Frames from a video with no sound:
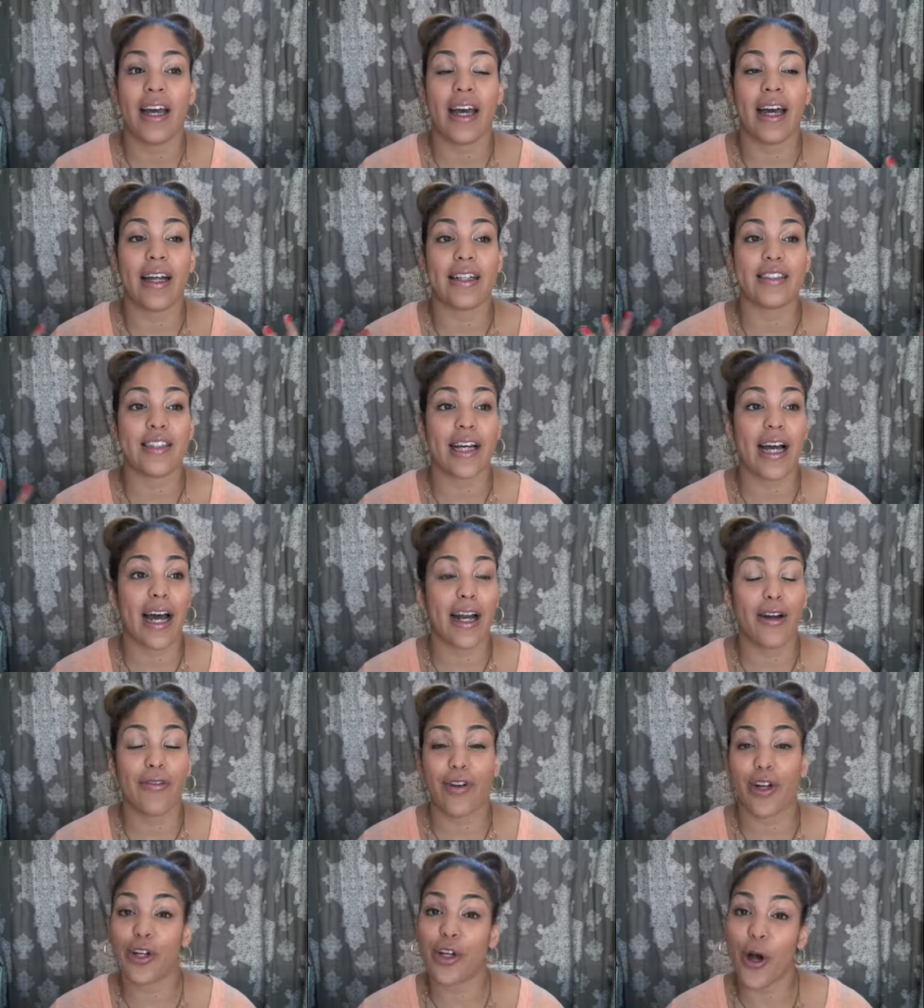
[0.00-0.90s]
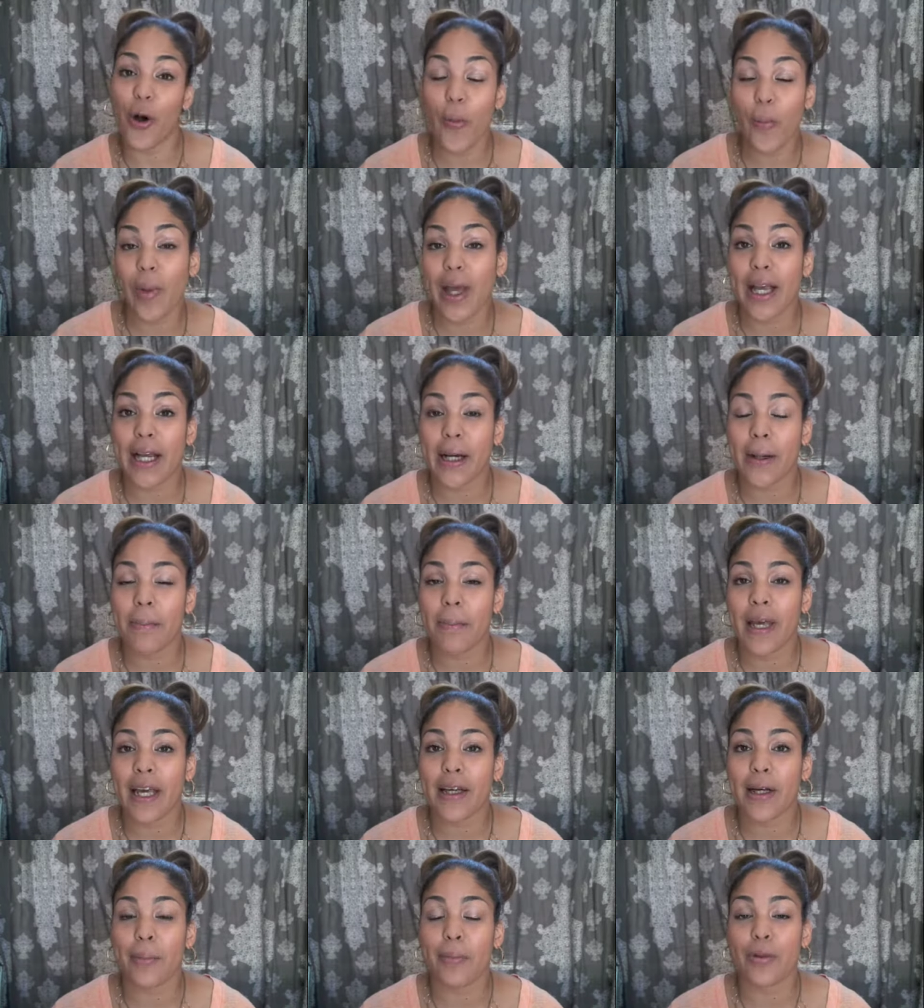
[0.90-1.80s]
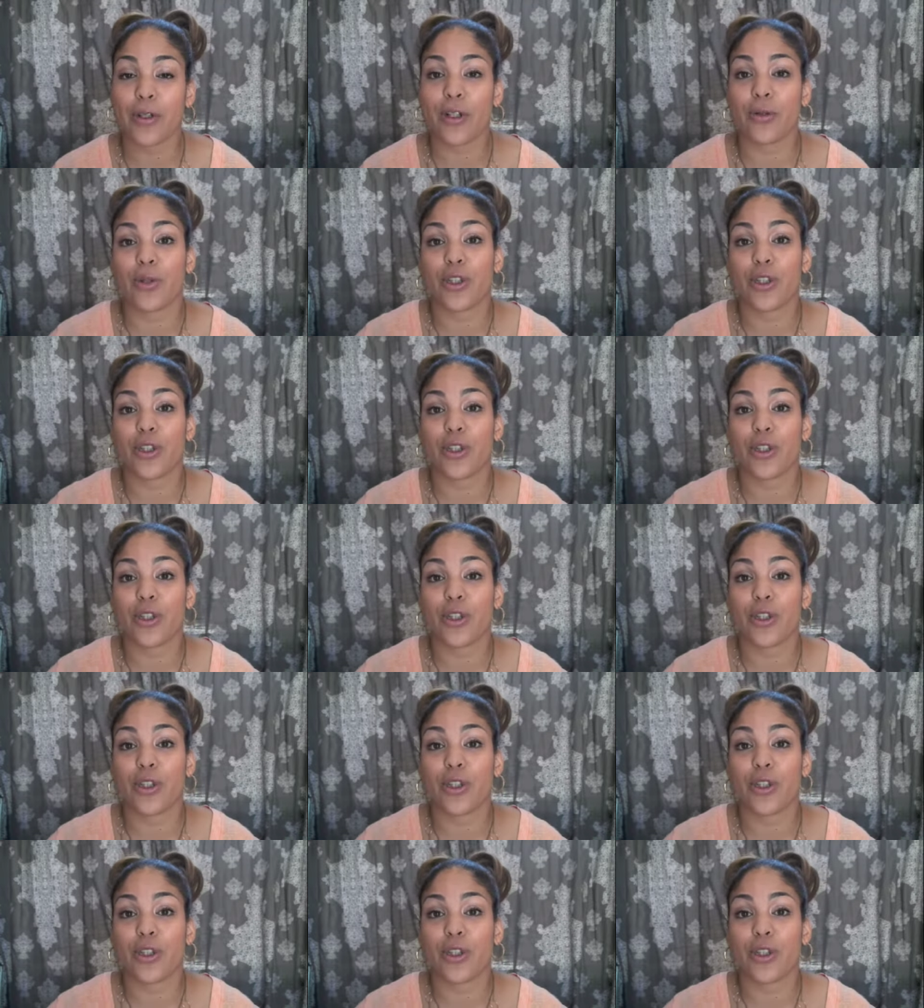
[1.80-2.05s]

It's kind of a no makeup makeup look,